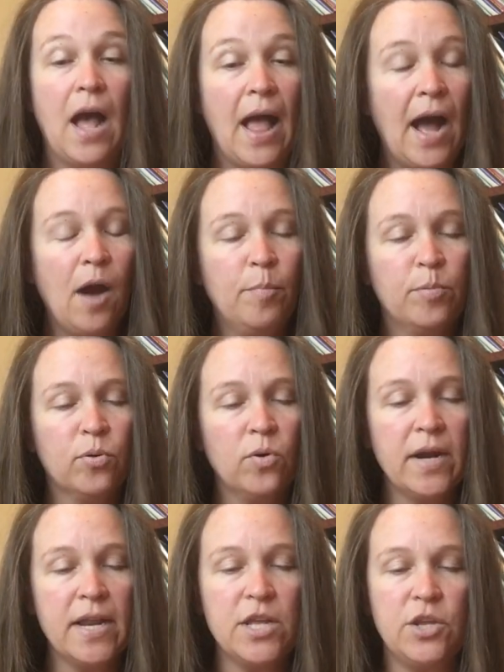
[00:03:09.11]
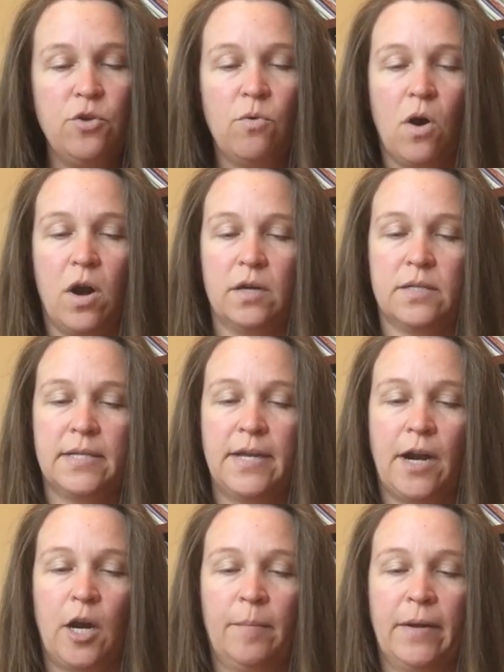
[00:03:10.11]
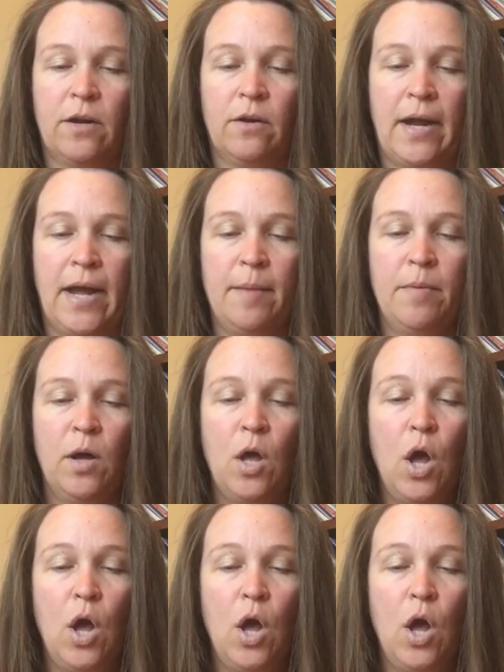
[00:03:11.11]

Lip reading: How pretty you are, said Hermit crab.